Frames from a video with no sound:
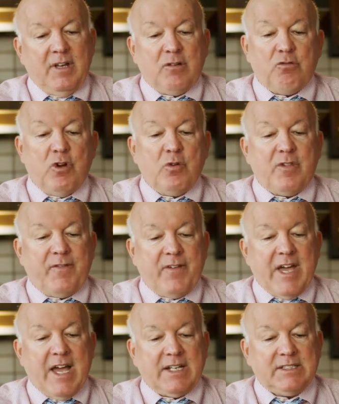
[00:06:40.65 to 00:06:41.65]
Gross
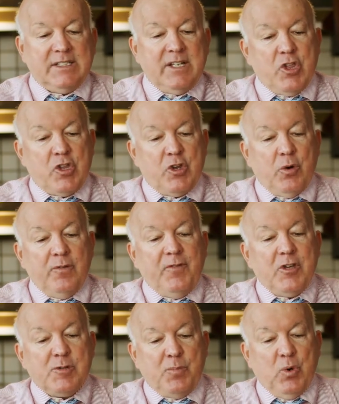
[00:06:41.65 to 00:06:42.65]
fact.
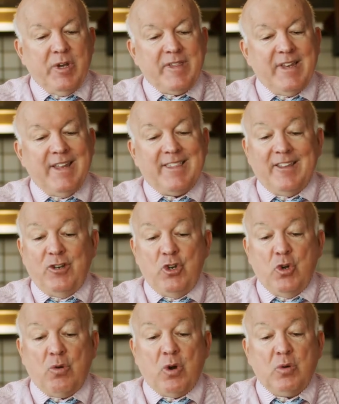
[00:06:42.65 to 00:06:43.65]
Stonefish poison is a
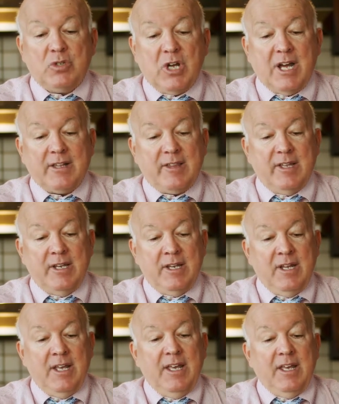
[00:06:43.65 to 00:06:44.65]
neurotoxin.
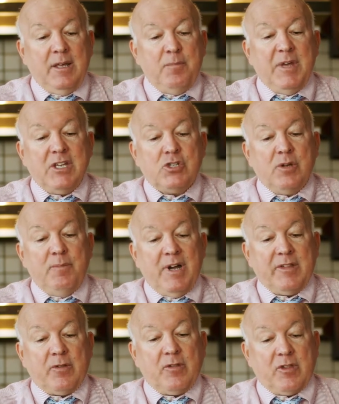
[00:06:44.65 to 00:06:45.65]
It makes your
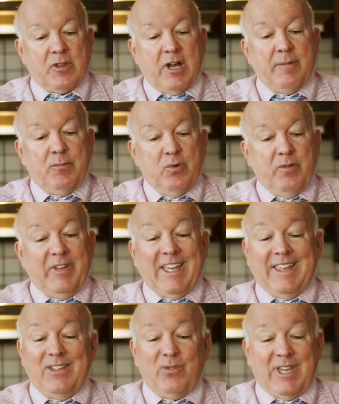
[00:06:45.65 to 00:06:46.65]
muscles stop moving
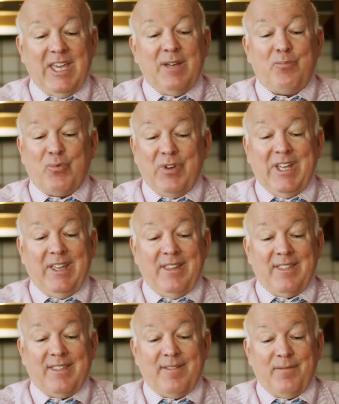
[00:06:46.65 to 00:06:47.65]
and you can't breathe.
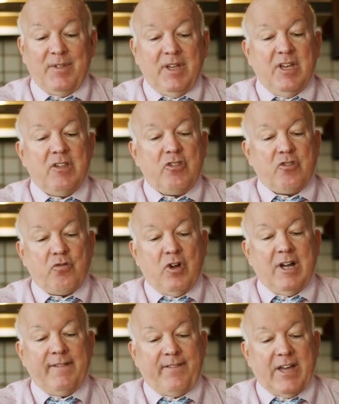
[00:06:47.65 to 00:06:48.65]

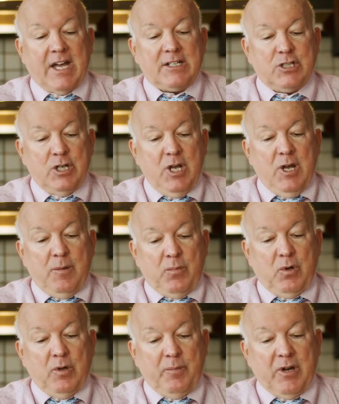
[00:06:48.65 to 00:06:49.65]
Strong fact.
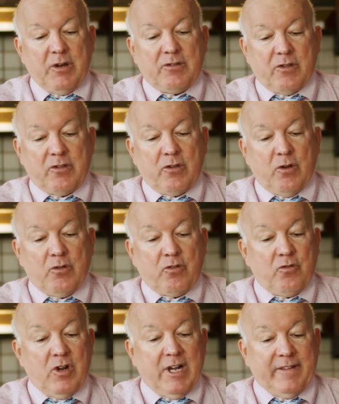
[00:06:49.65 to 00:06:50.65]
Polar bears are so
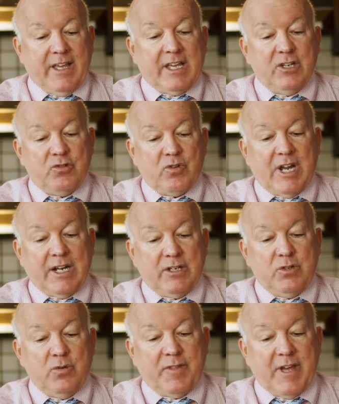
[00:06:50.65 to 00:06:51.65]
strong they can drag a
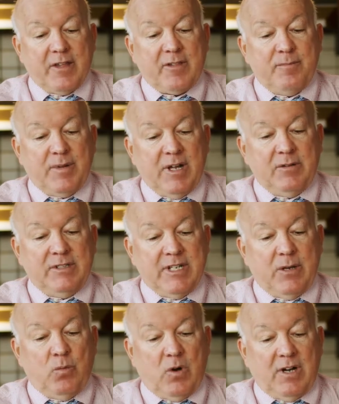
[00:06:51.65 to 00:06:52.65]
2,000-pound
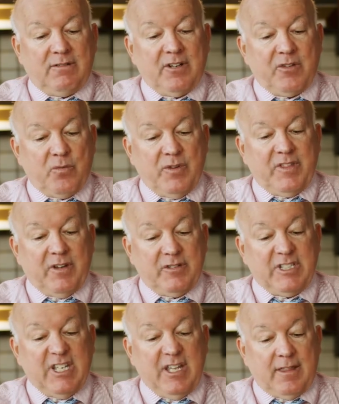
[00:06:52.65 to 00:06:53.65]
dead walrus with their
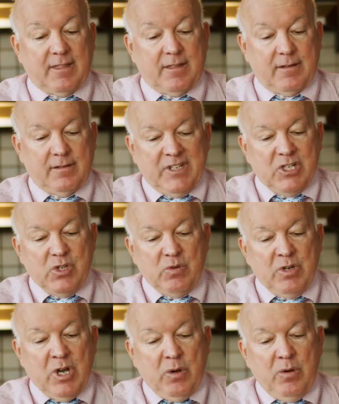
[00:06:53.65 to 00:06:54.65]
teeth. Did you
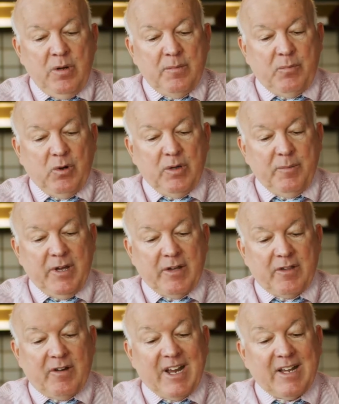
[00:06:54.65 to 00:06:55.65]
know polar
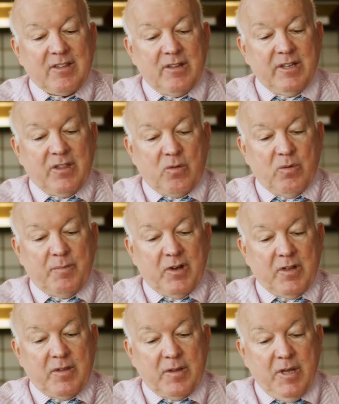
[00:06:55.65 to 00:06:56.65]
bears are excellent
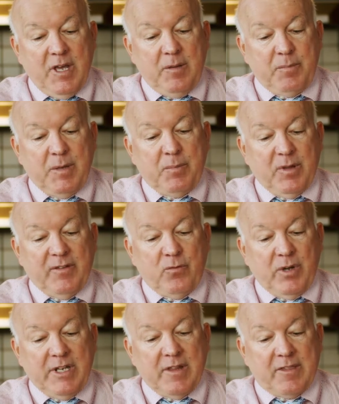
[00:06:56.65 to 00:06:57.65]
swimmers? People have
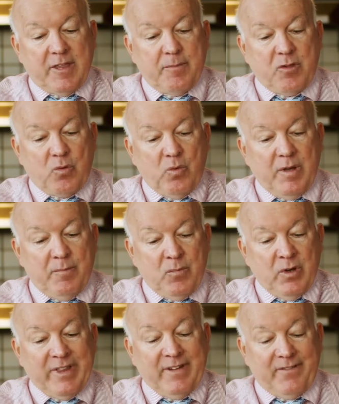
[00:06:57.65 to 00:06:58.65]
witnessed them swim
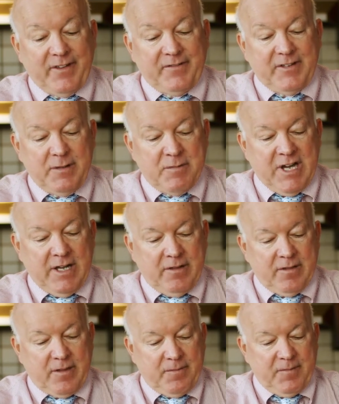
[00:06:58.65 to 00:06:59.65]
more than 50
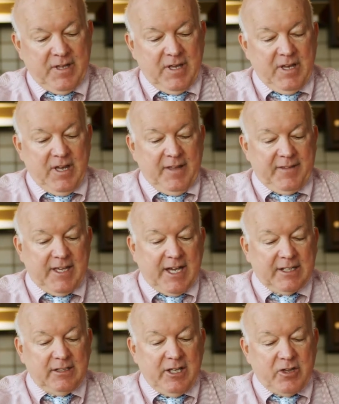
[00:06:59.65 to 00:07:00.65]
miles. The
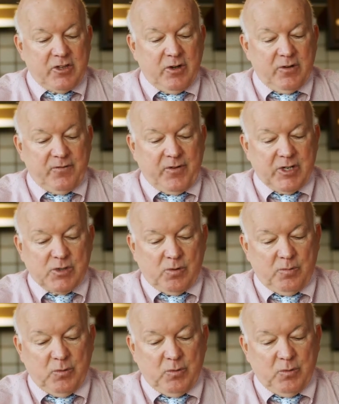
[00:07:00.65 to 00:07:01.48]
ugly stonefish will